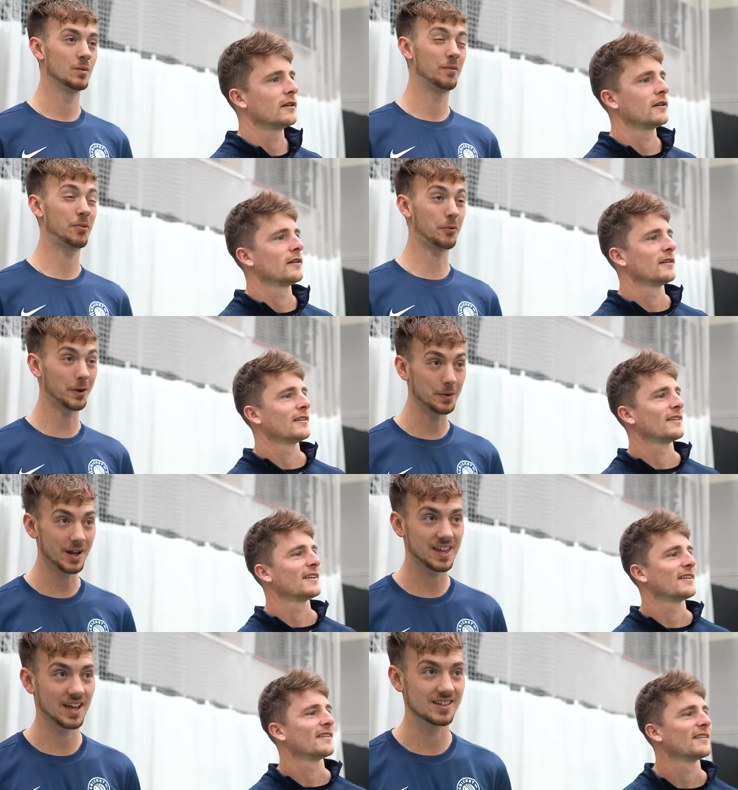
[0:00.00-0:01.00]
Speaker 1: with three
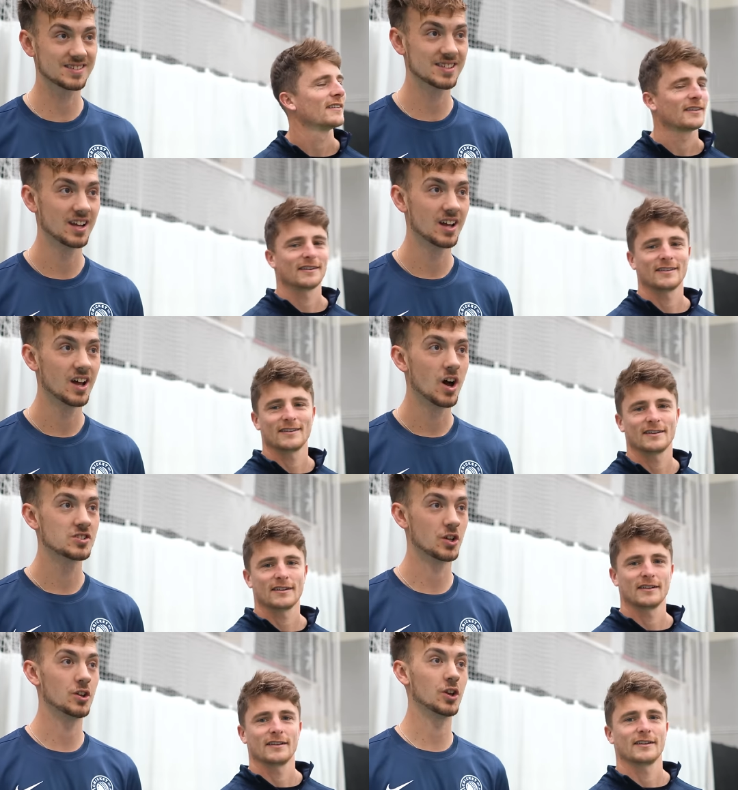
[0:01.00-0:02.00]
wickets.
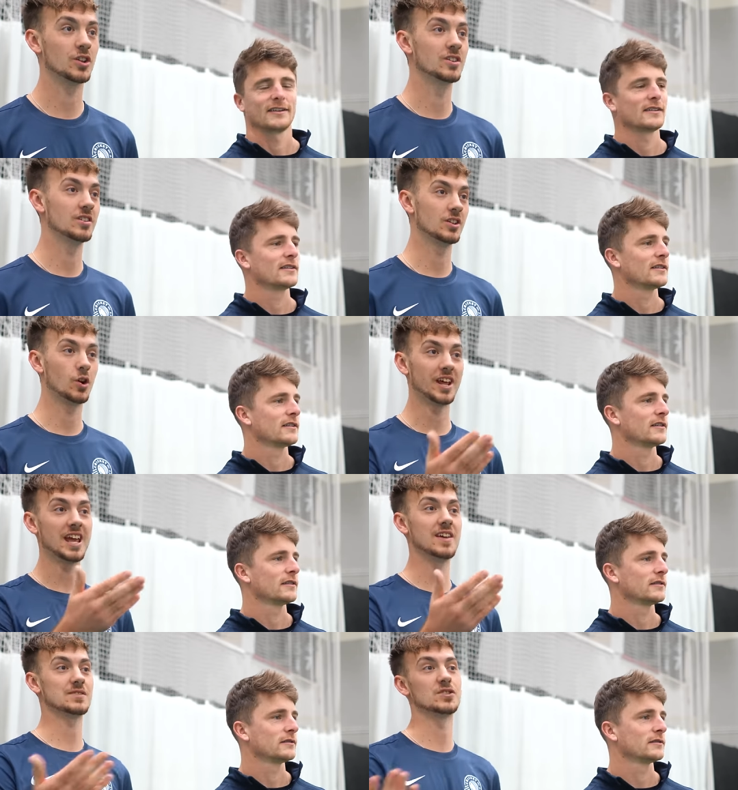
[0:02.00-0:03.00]
So you, you've got to
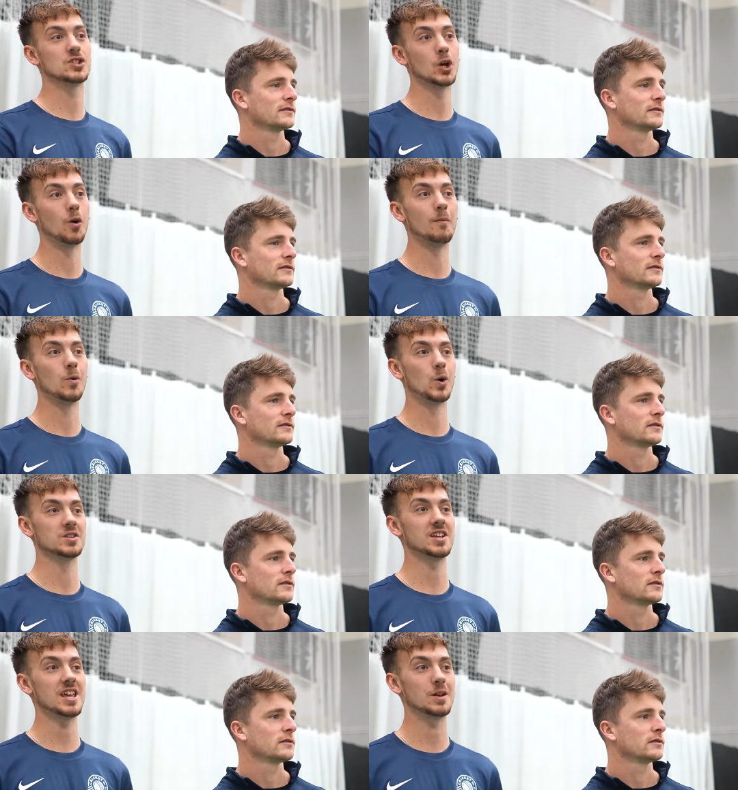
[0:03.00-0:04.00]
hit this for two or more
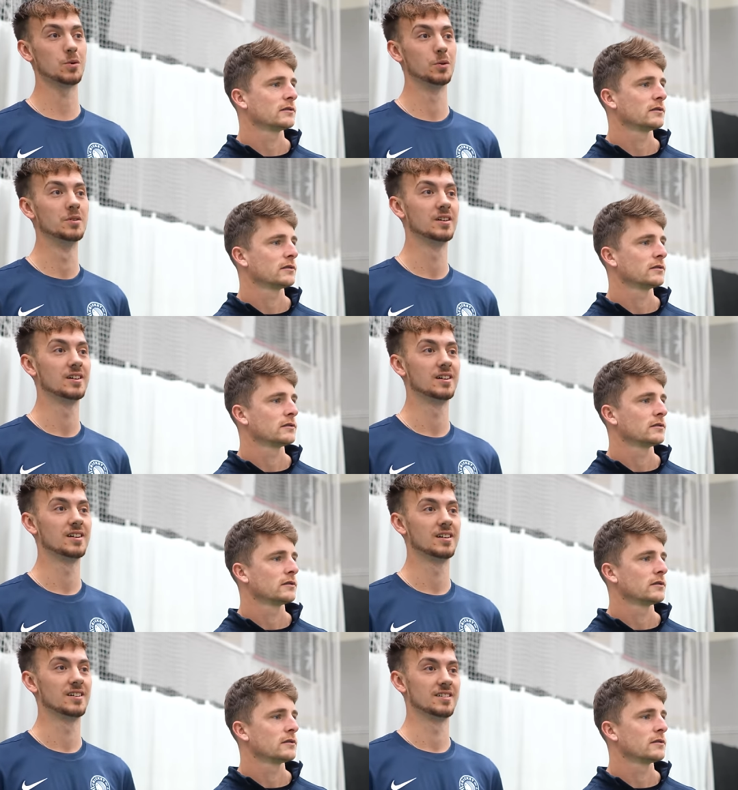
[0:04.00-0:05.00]
to equal
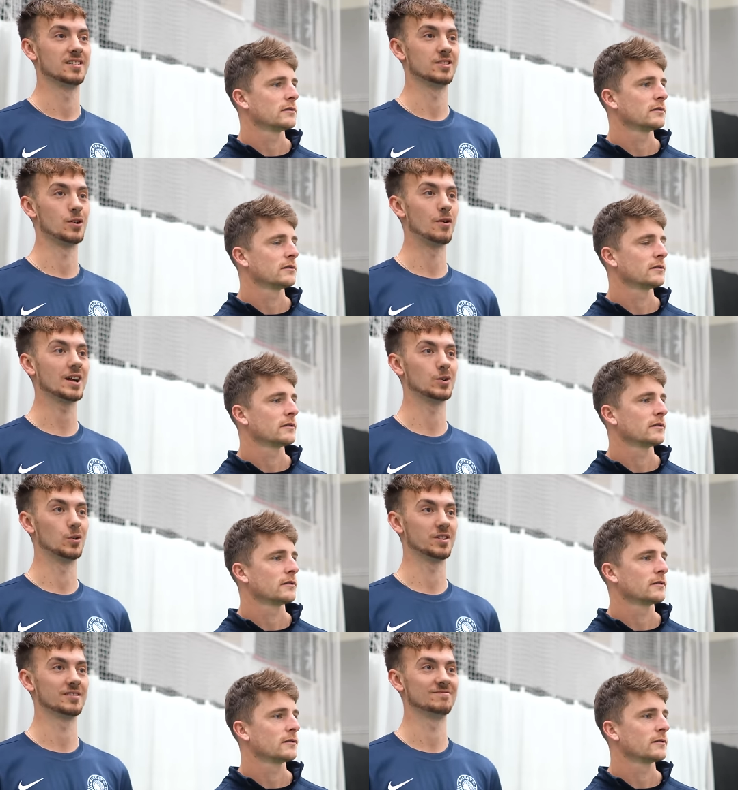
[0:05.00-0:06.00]
the
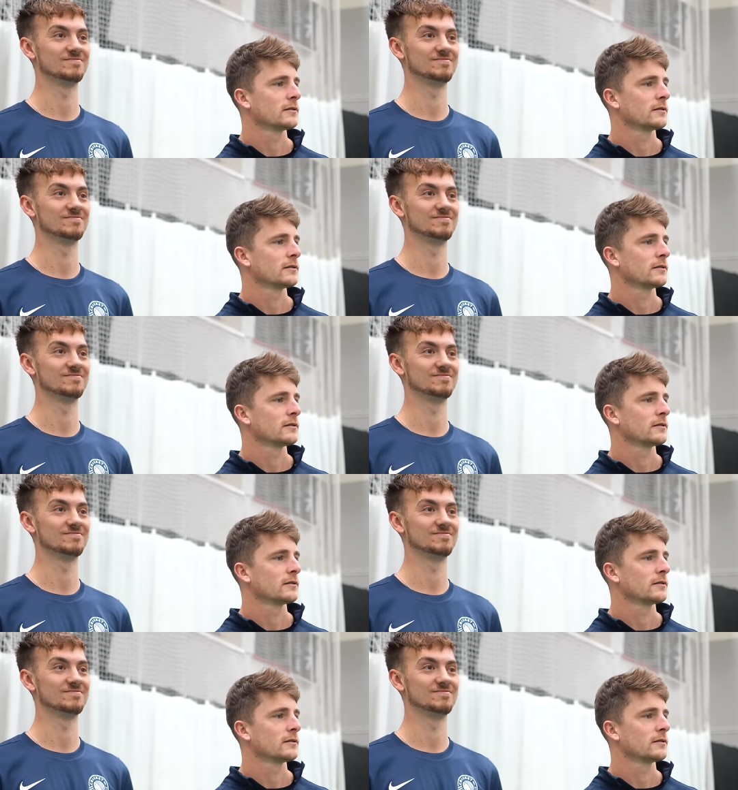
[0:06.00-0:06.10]
record.